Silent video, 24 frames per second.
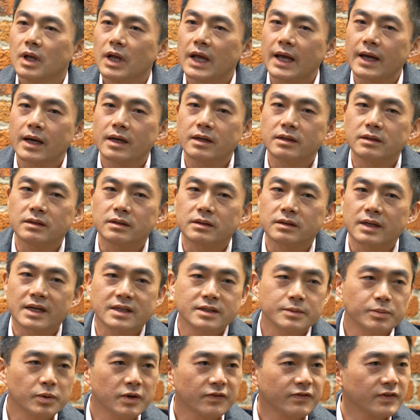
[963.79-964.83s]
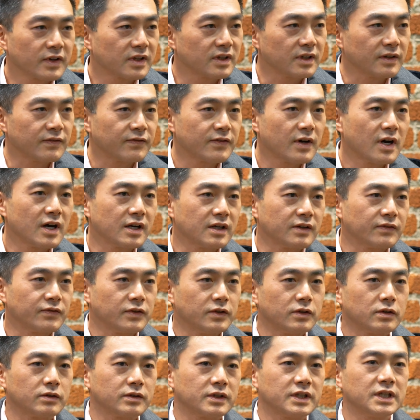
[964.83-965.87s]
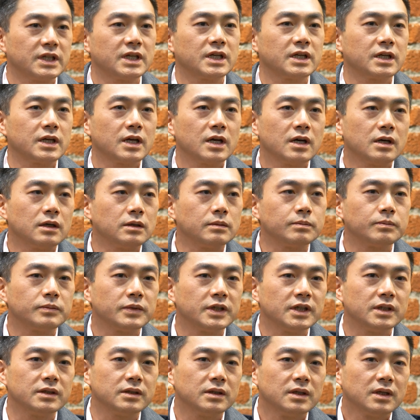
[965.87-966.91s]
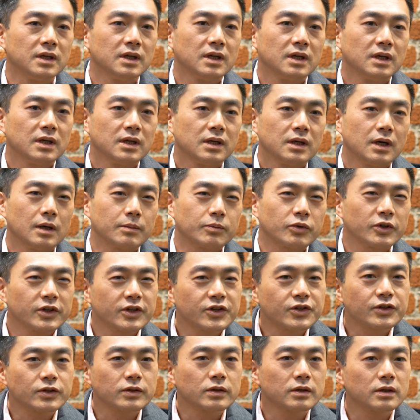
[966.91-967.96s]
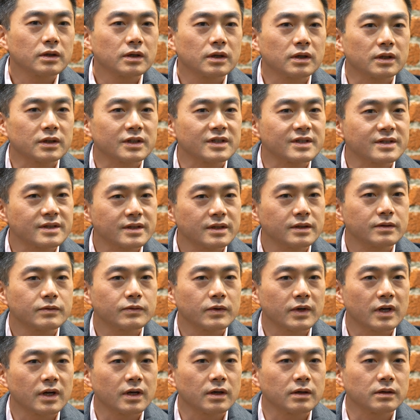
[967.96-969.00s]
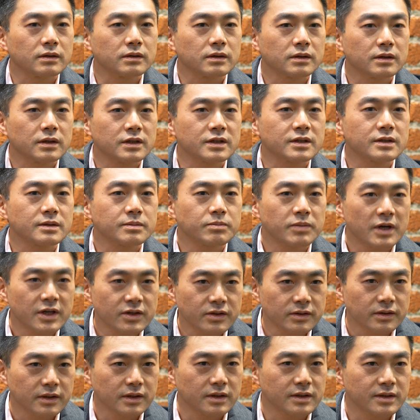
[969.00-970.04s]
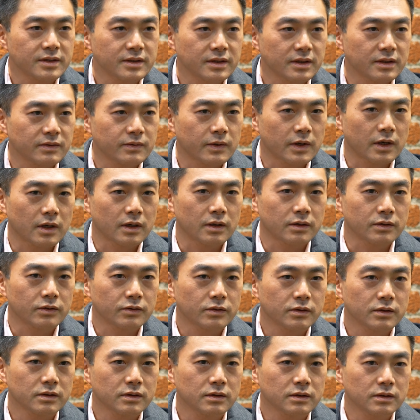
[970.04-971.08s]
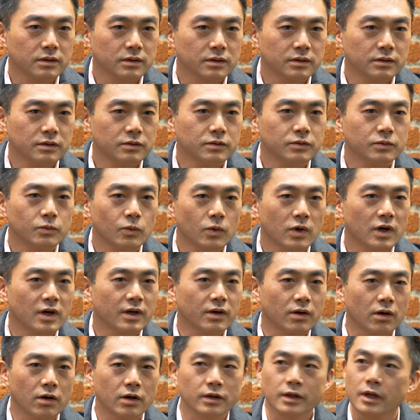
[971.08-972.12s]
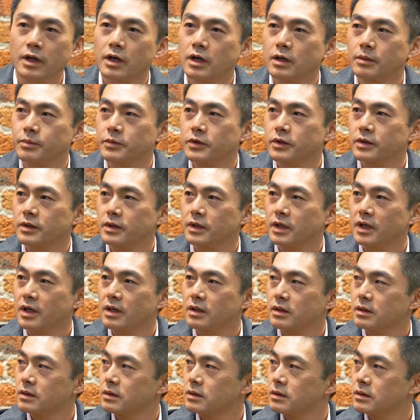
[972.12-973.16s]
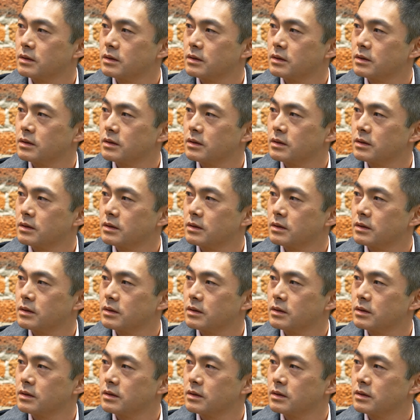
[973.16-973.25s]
And that's perfectly fine if you don't need any help. But I'm pretty sure at the seed round, especially the seed round, you're, you want all the help you can get.